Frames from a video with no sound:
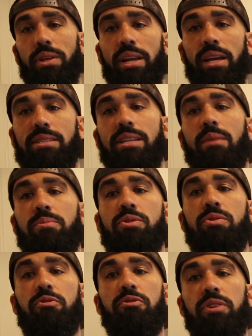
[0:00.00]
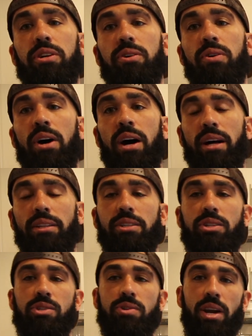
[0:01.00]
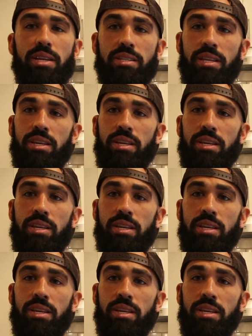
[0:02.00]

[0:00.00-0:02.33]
The next time you feel a little stressed,